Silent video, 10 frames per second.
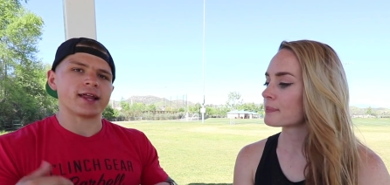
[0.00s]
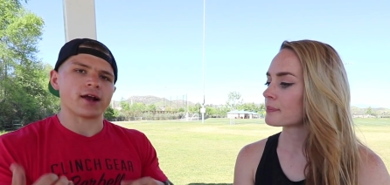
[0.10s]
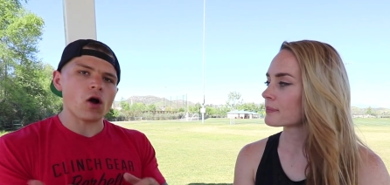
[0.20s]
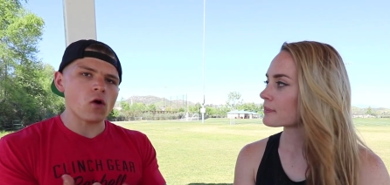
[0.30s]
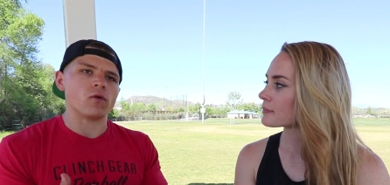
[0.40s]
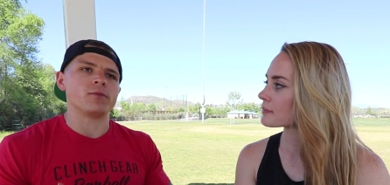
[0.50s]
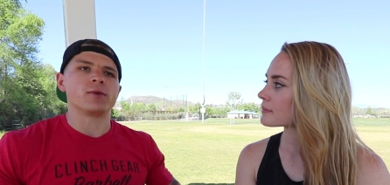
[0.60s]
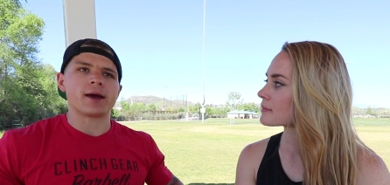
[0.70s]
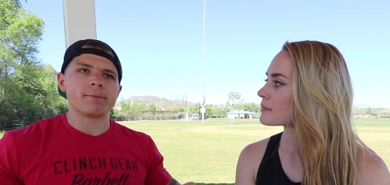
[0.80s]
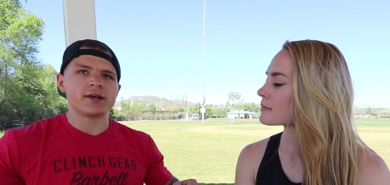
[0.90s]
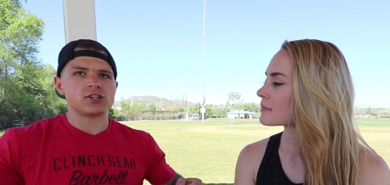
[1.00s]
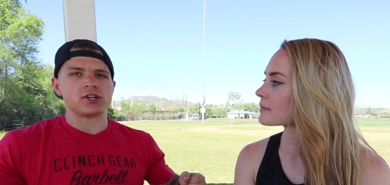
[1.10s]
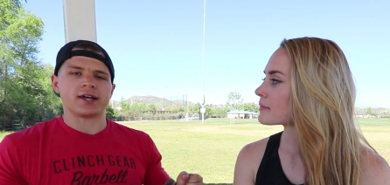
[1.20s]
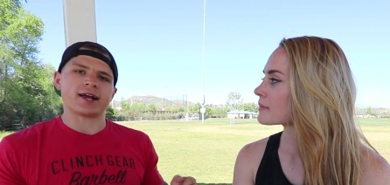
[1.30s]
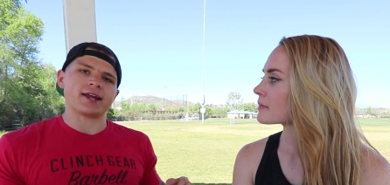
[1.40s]
Speaker 1: like oh when i'm
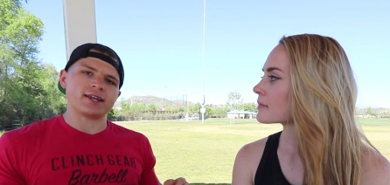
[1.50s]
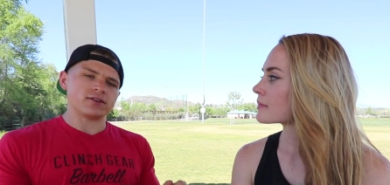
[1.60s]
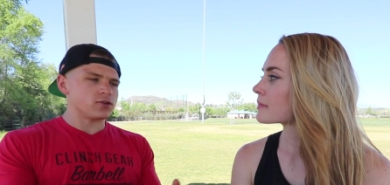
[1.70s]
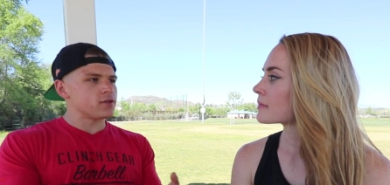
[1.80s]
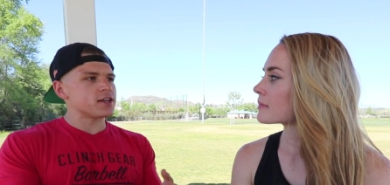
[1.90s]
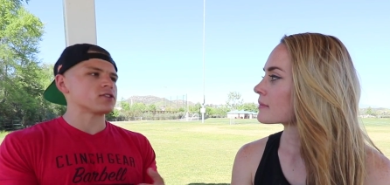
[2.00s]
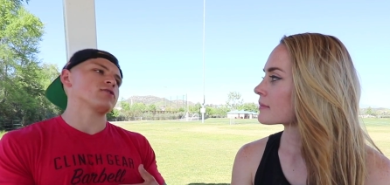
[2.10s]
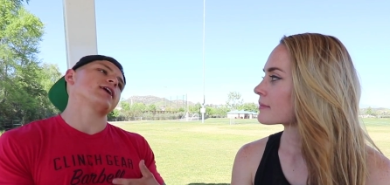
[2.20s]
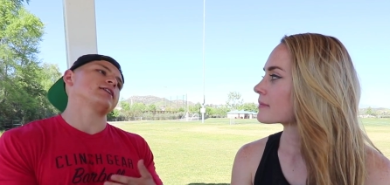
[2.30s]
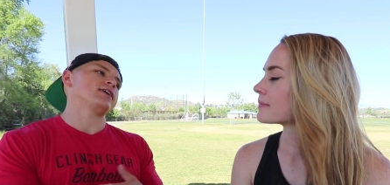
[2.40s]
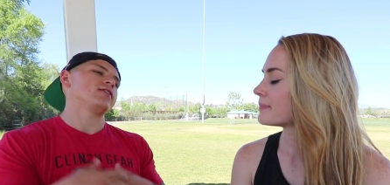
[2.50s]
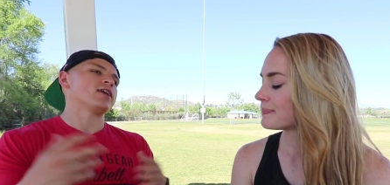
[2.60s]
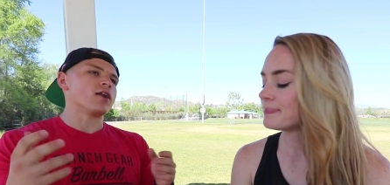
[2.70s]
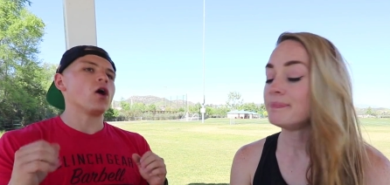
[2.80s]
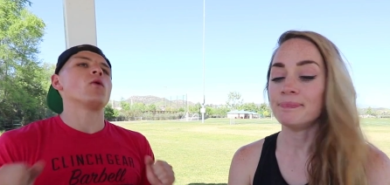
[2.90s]
benching like i need to do this correctly
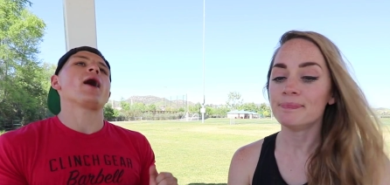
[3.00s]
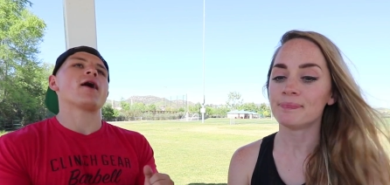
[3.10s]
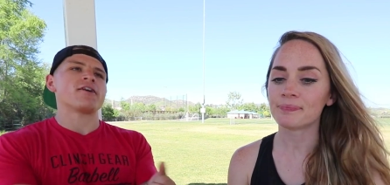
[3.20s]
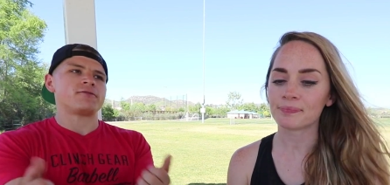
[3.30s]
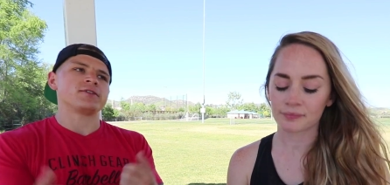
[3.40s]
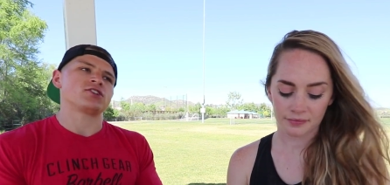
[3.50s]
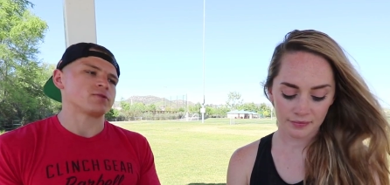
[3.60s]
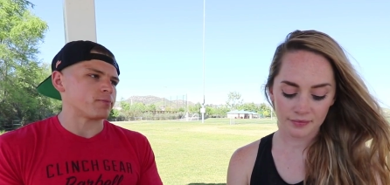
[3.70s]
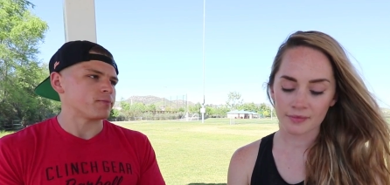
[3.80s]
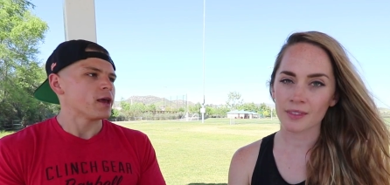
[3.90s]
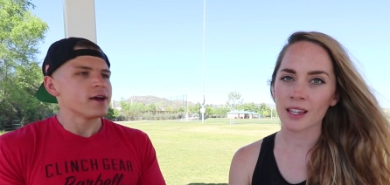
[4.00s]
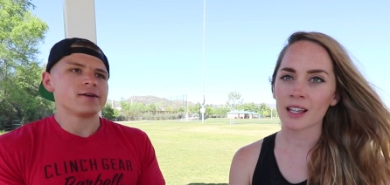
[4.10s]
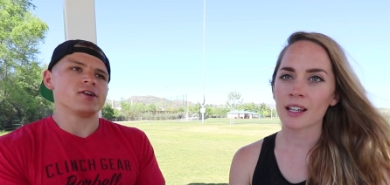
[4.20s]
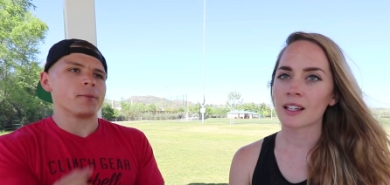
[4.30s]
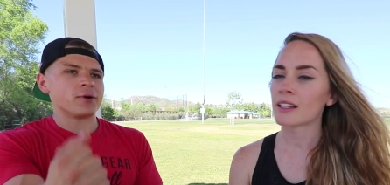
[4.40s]
and then mm -hmm. oh wow i've just
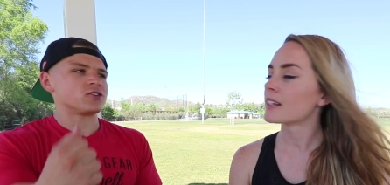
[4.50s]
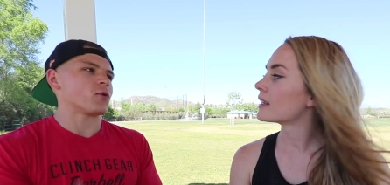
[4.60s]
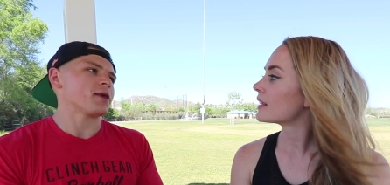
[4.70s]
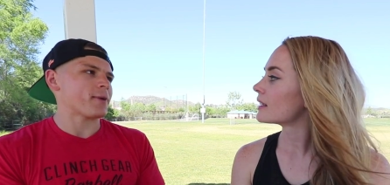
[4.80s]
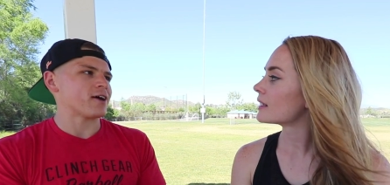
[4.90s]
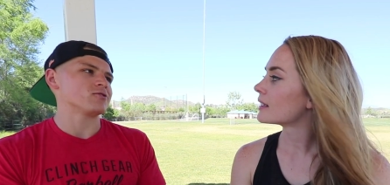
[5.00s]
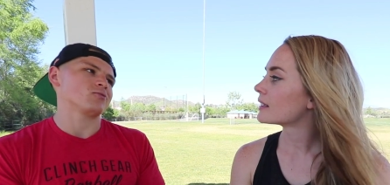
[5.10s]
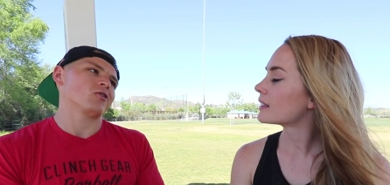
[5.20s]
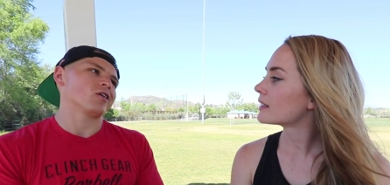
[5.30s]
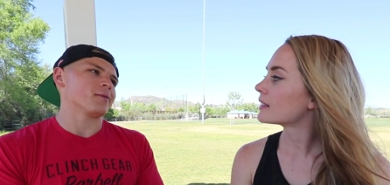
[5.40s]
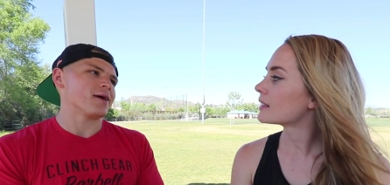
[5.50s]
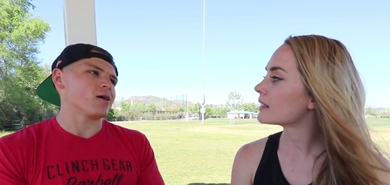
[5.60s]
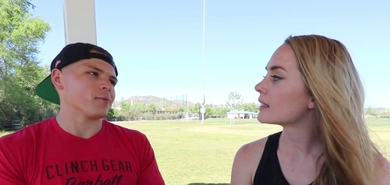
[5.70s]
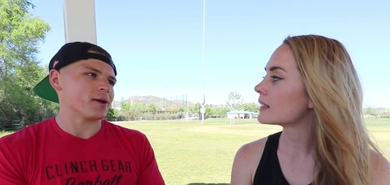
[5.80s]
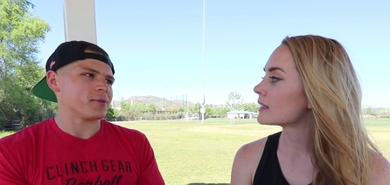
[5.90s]
you know put 20 pounds more on my
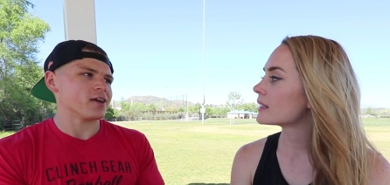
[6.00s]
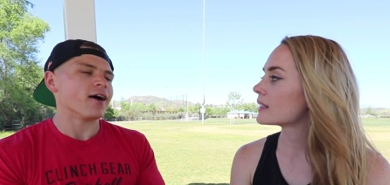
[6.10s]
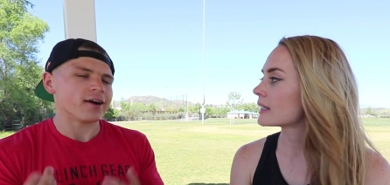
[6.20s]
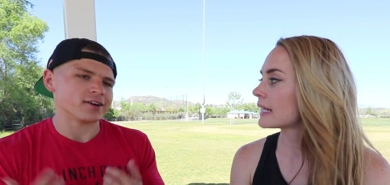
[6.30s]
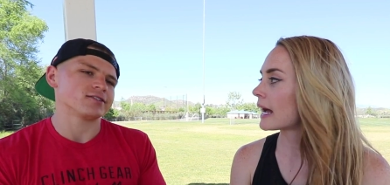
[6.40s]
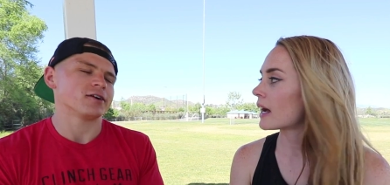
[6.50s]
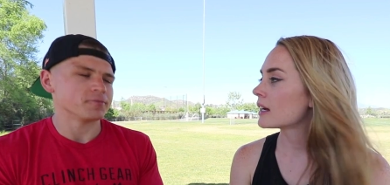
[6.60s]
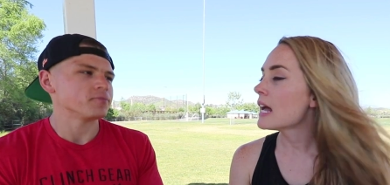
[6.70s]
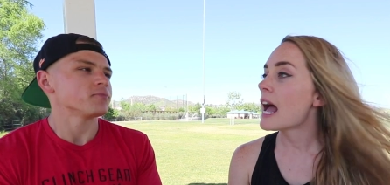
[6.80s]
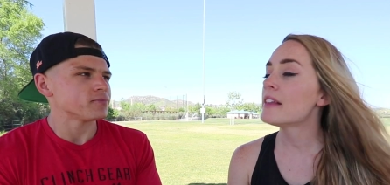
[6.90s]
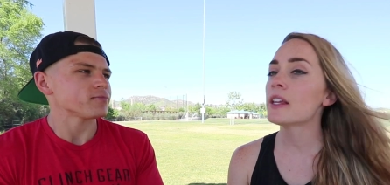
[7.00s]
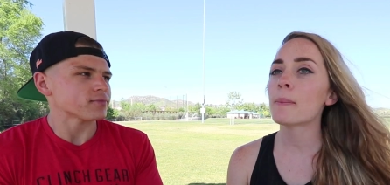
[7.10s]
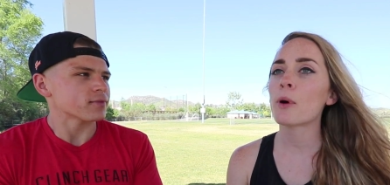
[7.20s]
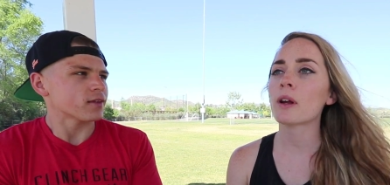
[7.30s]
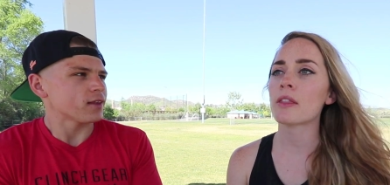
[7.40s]
on my
Speaker 2: pr yeah so. and the
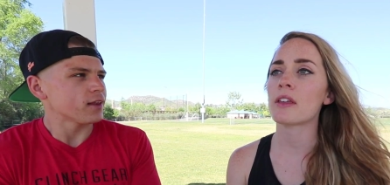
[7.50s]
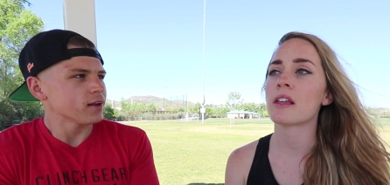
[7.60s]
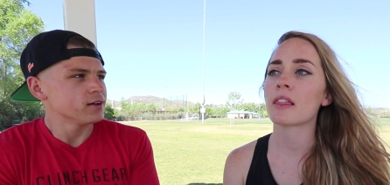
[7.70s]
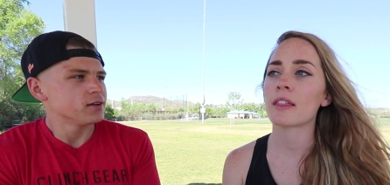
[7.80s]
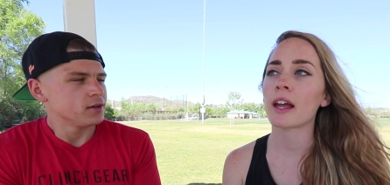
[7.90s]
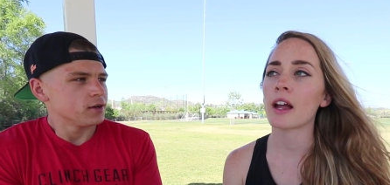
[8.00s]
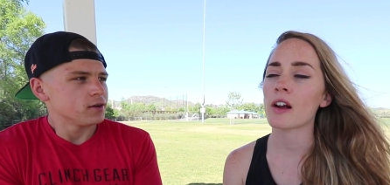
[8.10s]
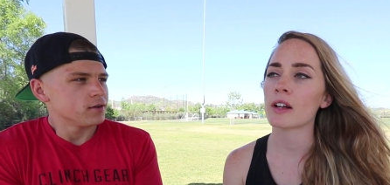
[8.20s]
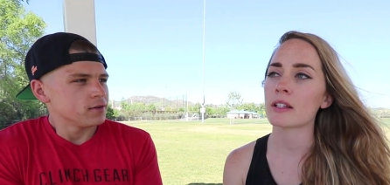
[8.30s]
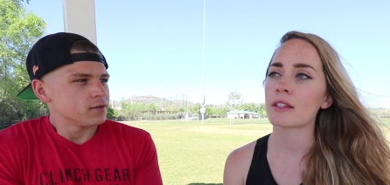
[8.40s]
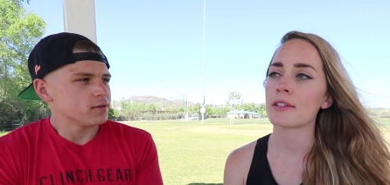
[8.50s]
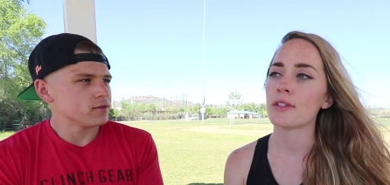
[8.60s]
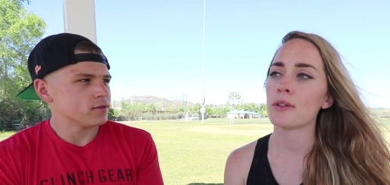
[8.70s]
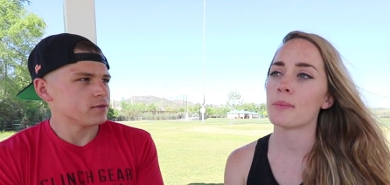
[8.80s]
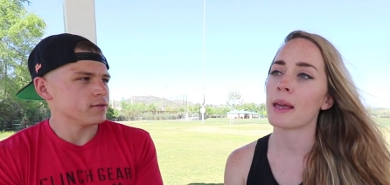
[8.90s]
important thing there is
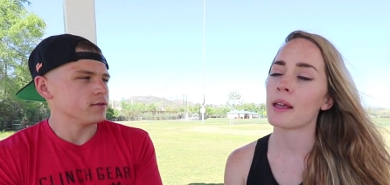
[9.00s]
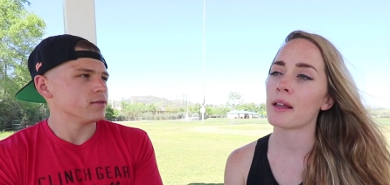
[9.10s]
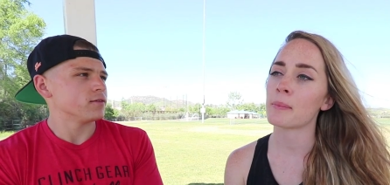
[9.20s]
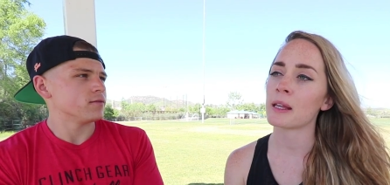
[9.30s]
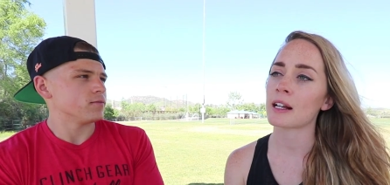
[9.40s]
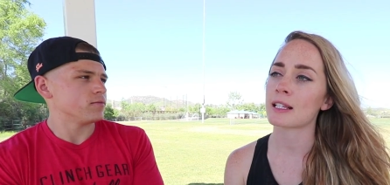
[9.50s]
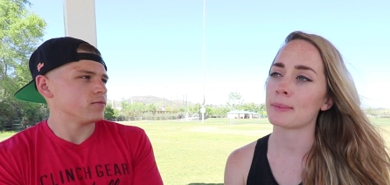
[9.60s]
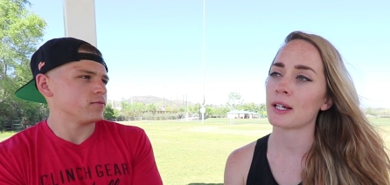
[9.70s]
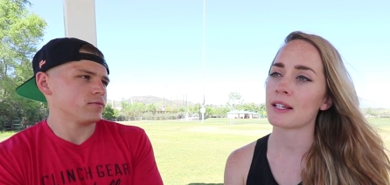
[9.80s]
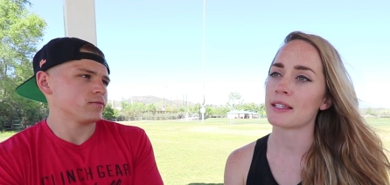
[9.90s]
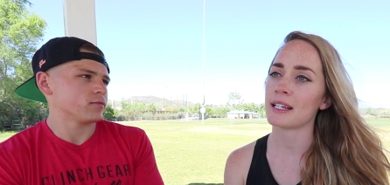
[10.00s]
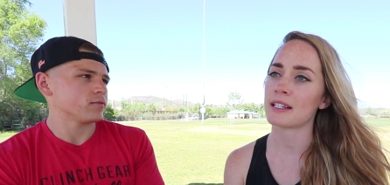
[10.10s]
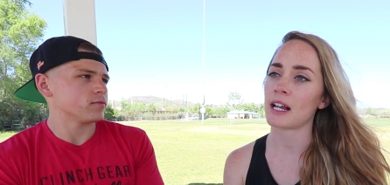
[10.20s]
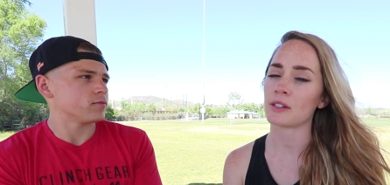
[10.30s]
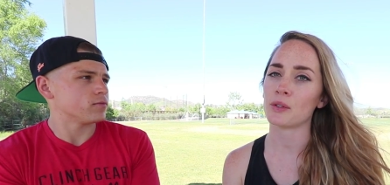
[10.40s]
you may be
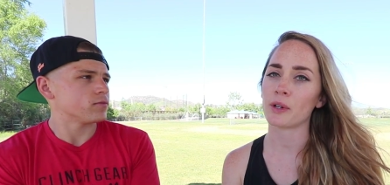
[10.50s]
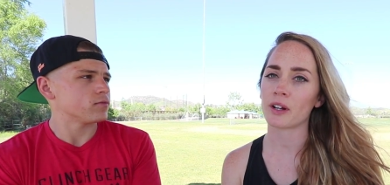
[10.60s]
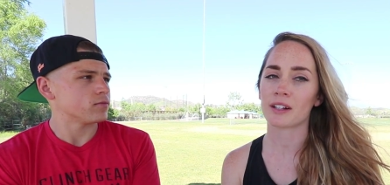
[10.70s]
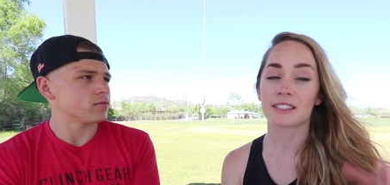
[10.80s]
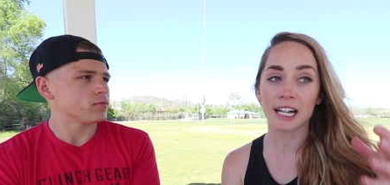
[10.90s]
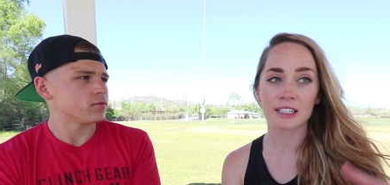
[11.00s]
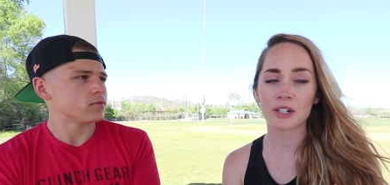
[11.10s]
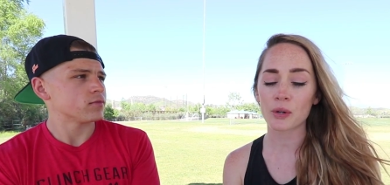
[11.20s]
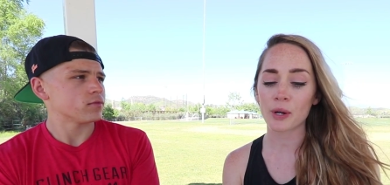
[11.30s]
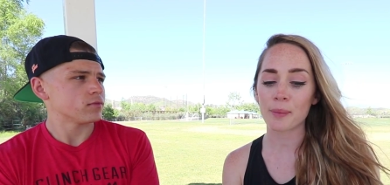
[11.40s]
experiencing technical technical